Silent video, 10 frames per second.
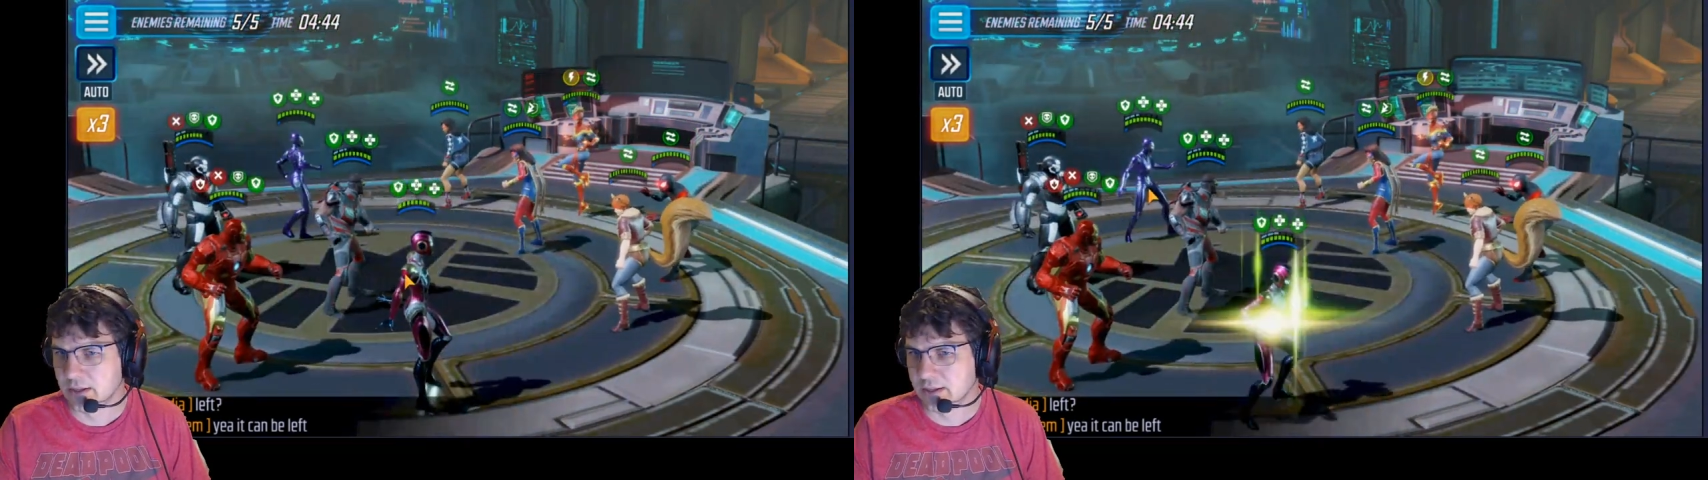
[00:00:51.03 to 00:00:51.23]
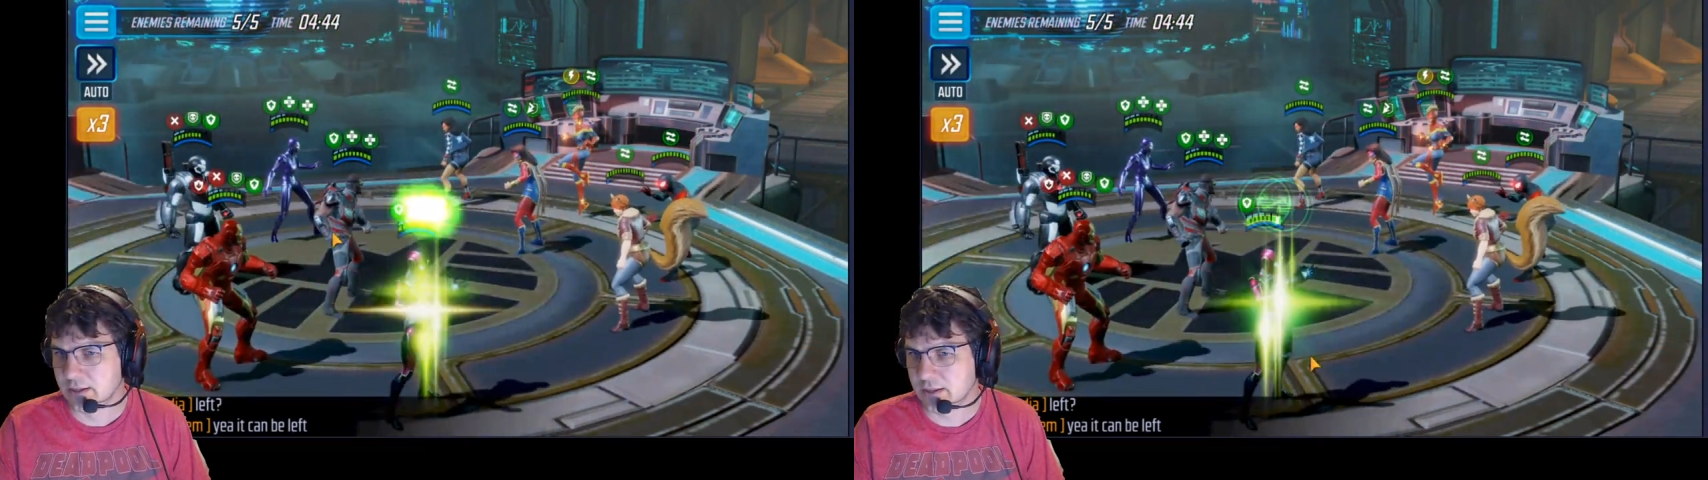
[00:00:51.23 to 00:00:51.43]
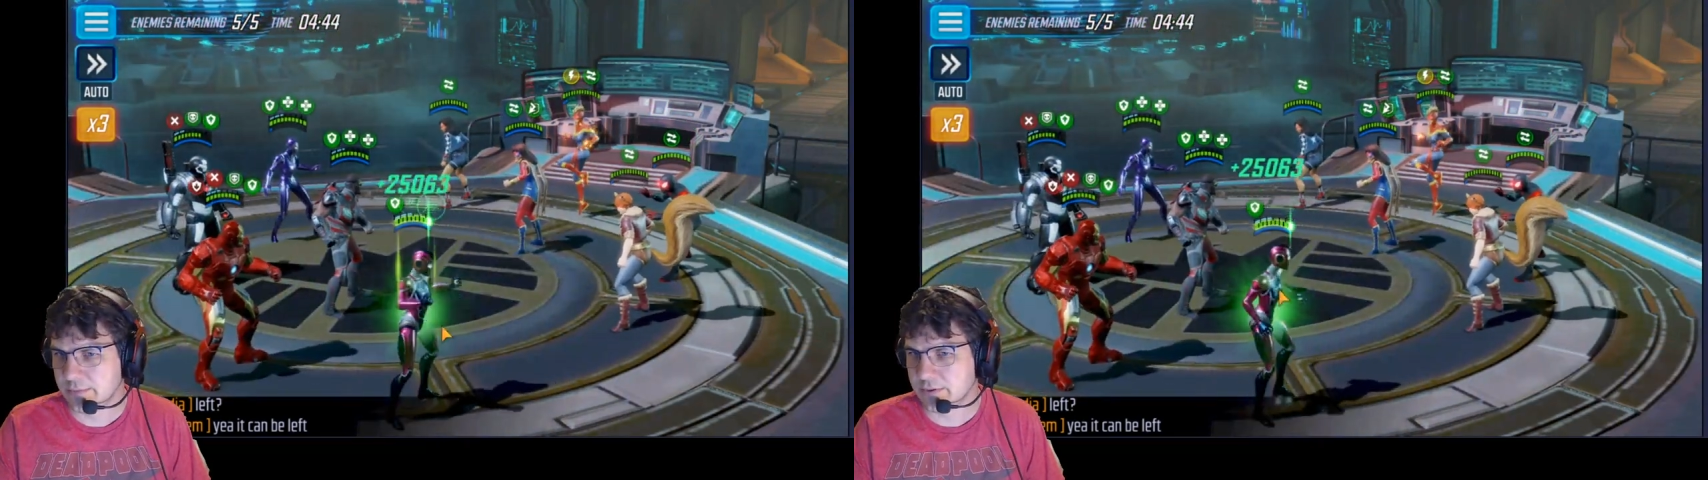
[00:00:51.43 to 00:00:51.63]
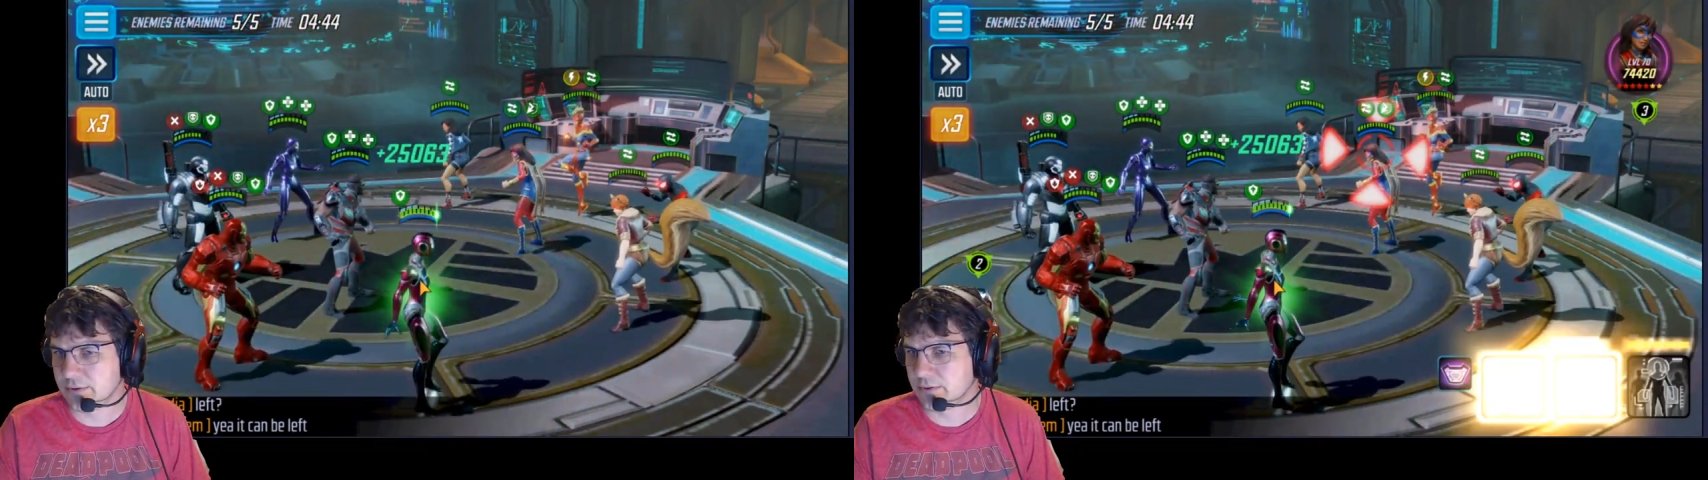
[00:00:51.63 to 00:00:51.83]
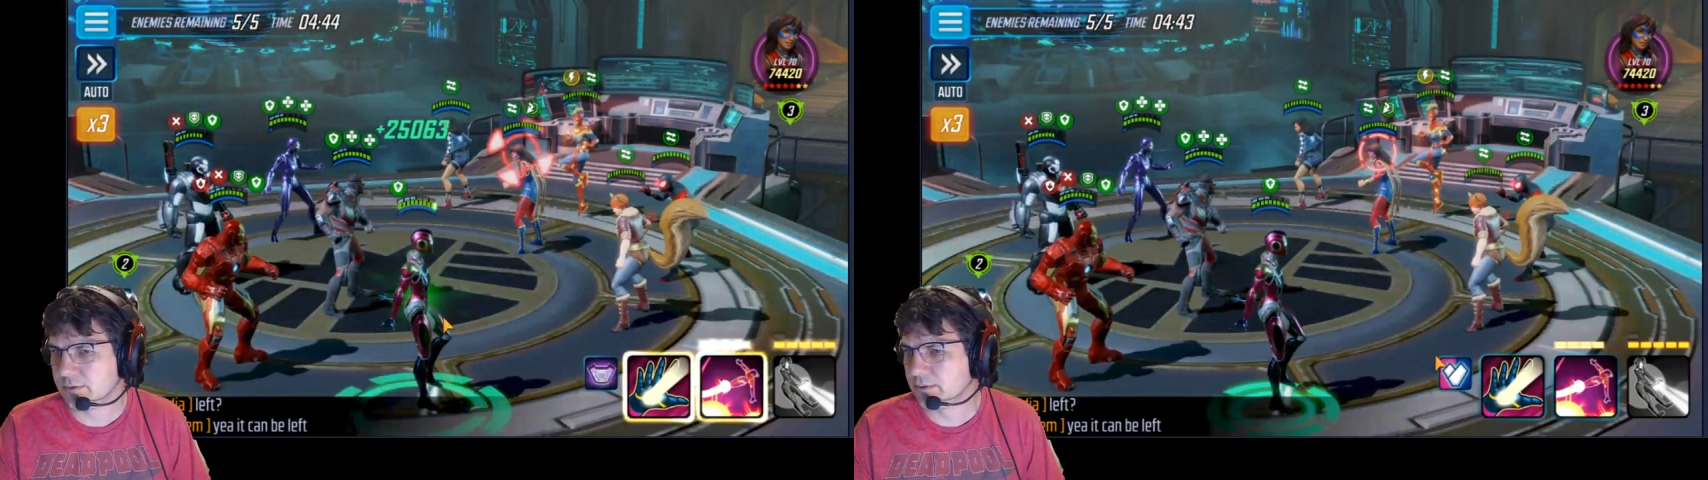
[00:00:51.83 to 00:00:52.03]
keep the
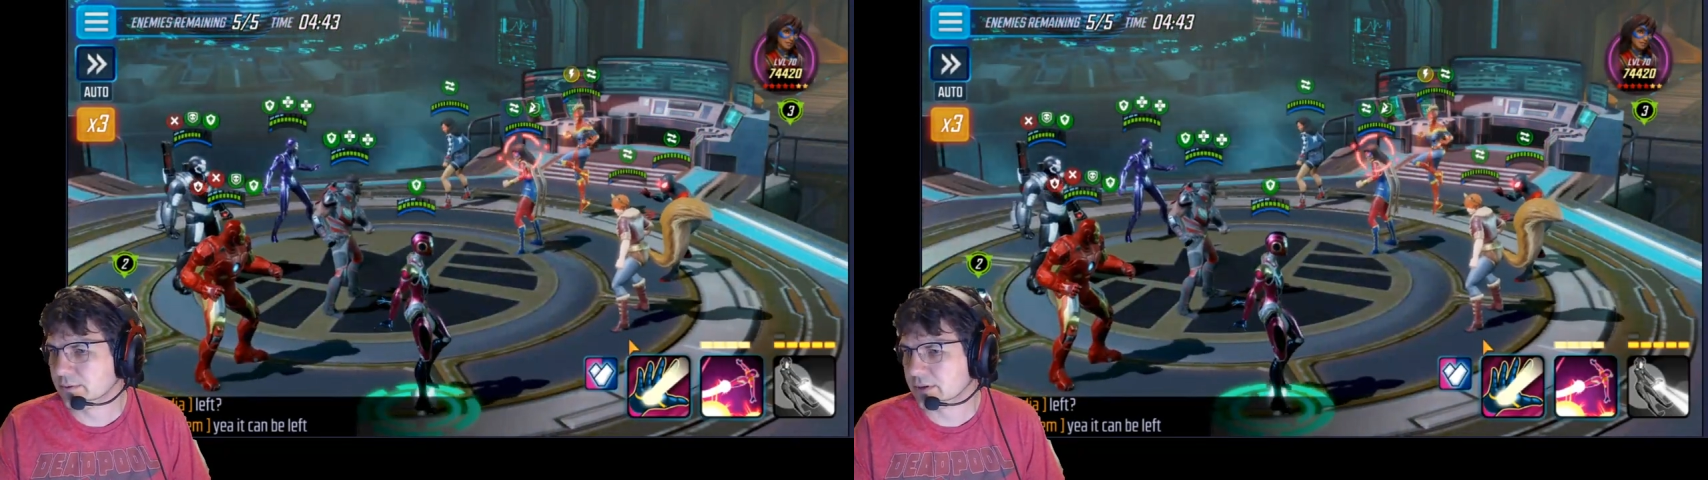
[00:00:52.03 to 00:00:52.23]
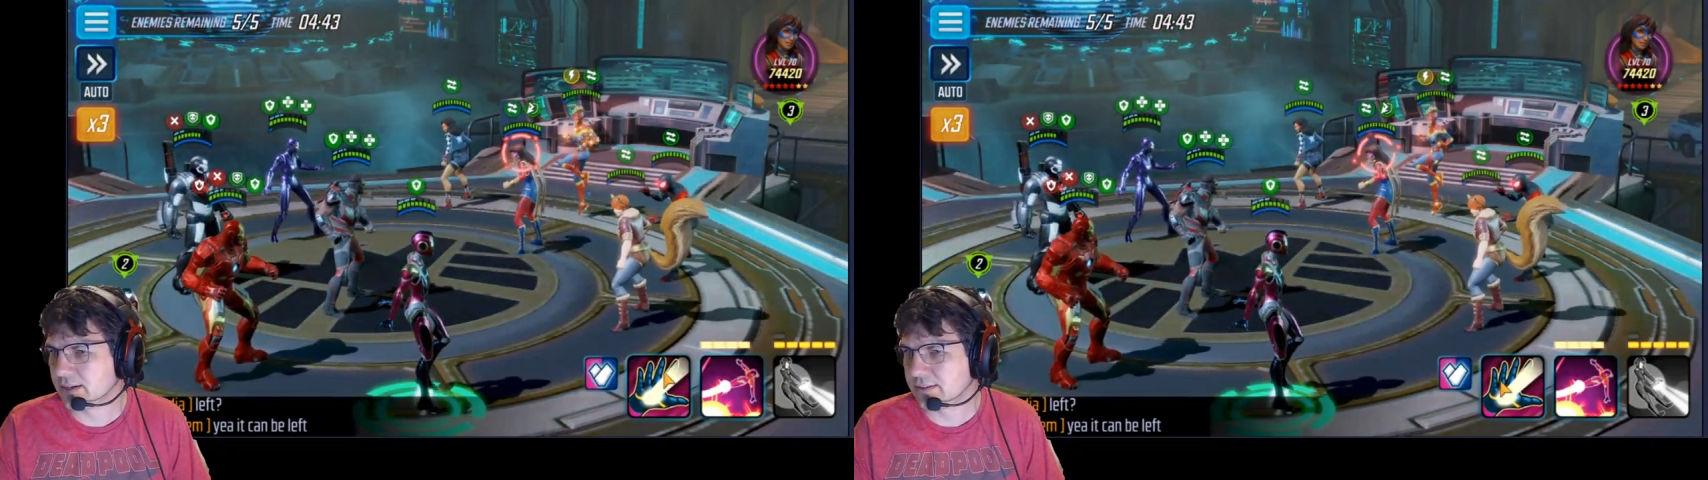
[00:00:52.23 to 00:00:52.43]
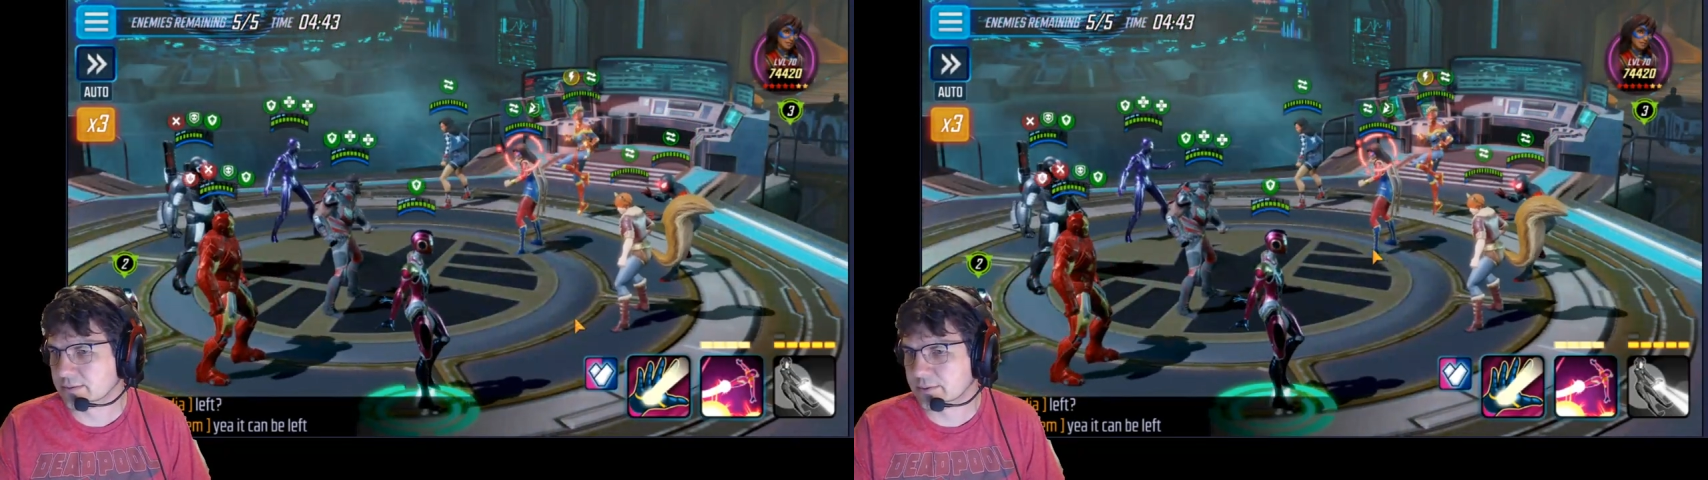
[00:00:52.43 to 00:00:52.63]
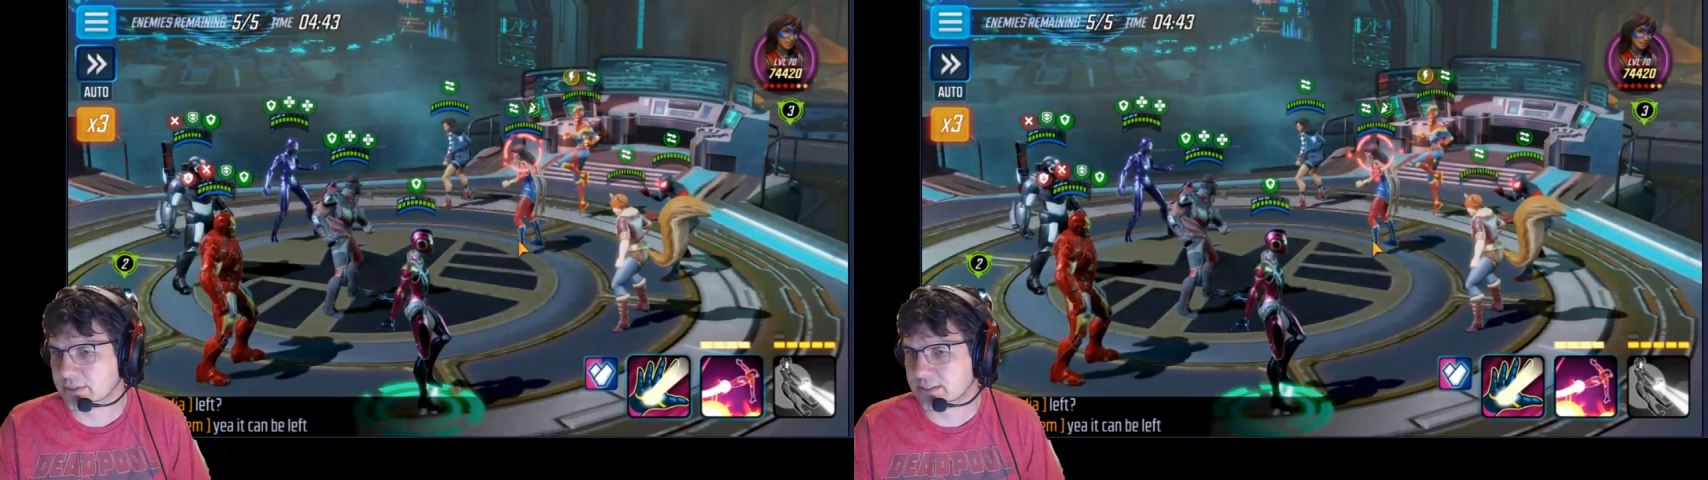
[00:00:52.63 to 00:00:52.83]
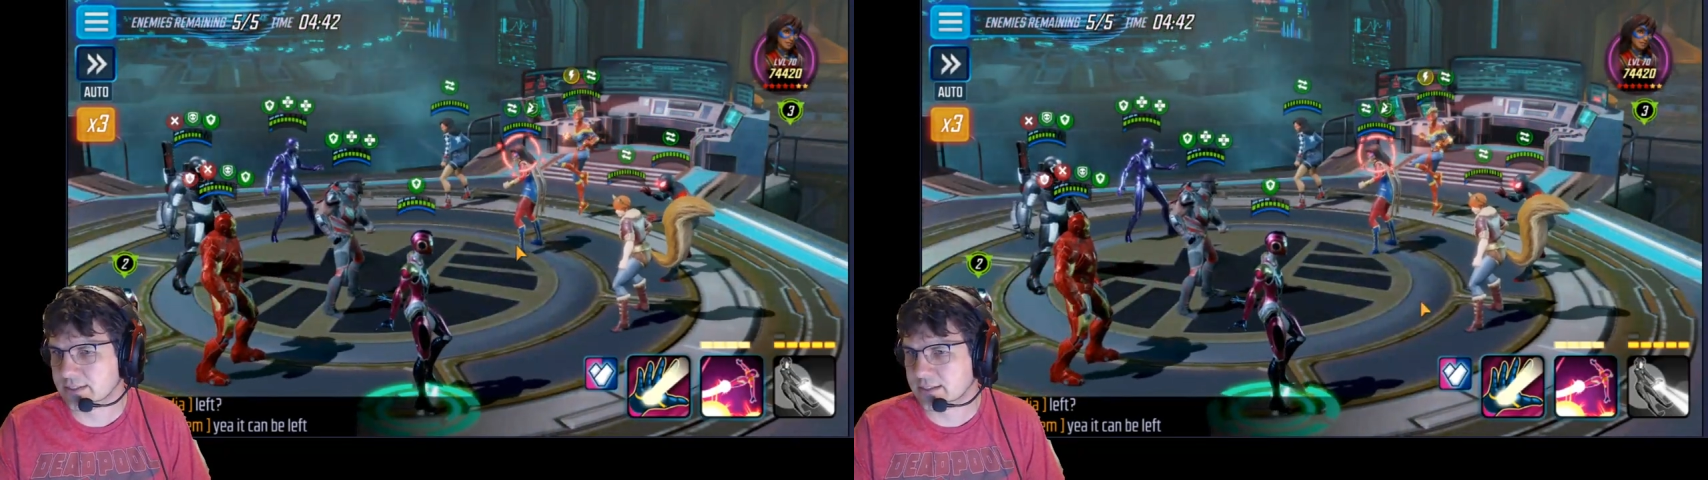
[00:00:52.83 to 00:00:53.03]
two uh,
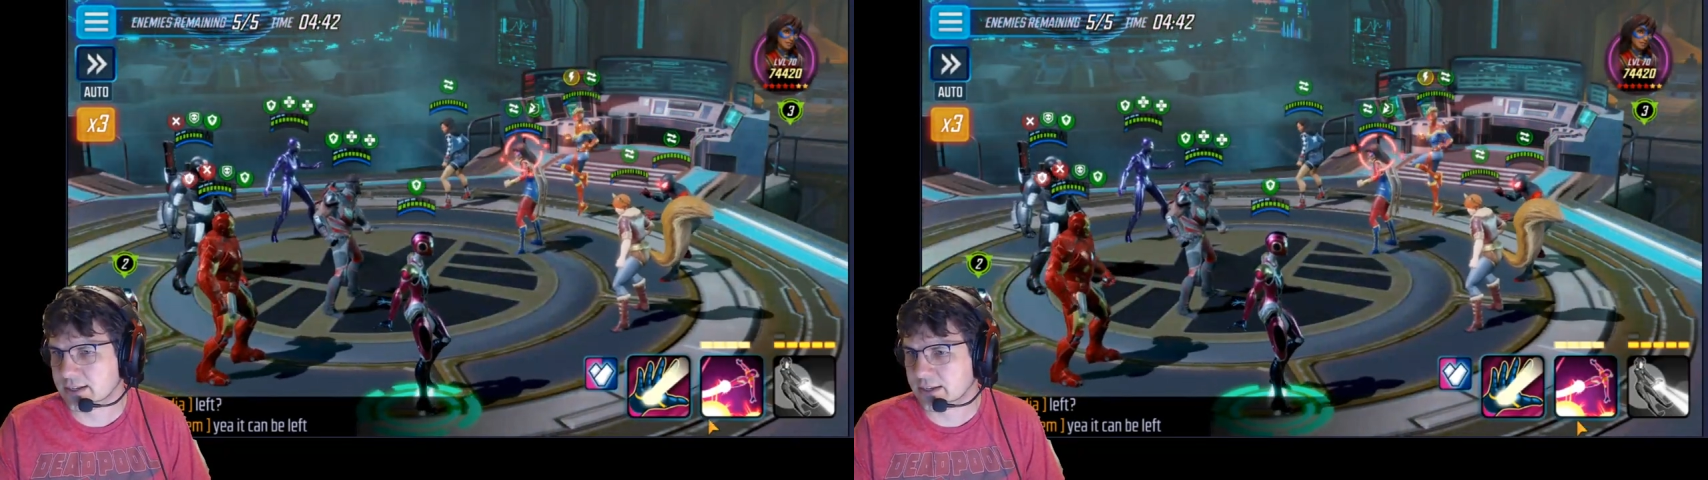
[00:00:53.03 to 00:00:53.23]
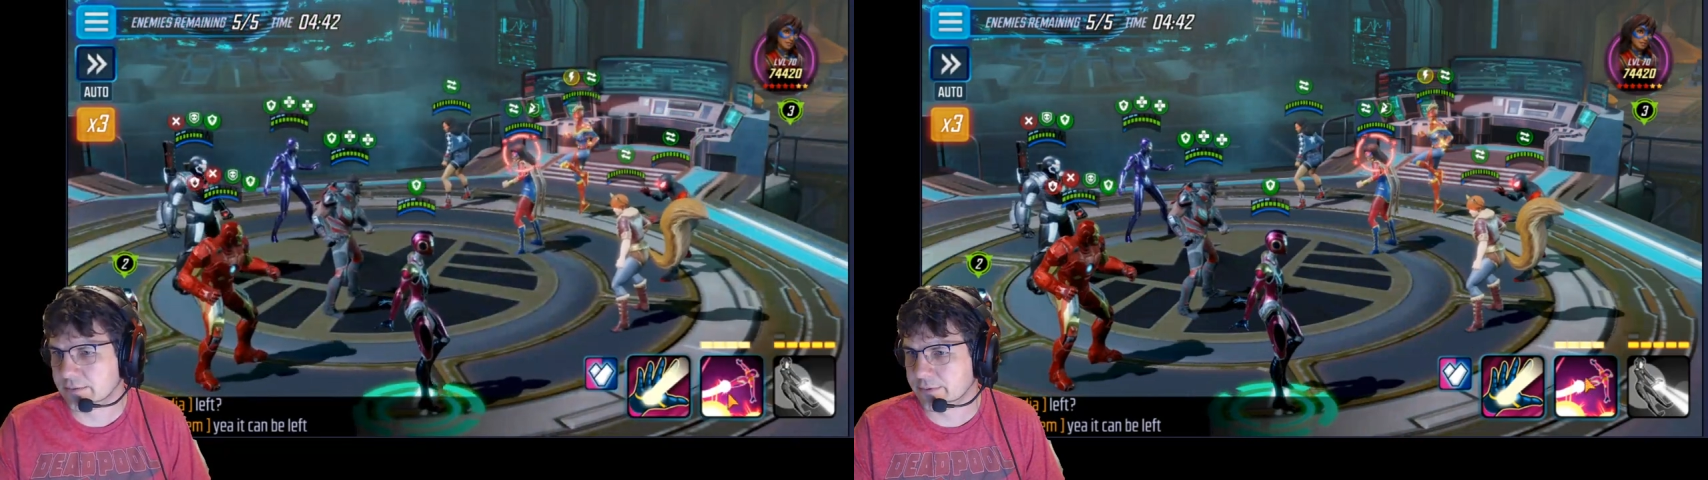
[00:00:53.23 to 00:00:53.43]
squishies alive.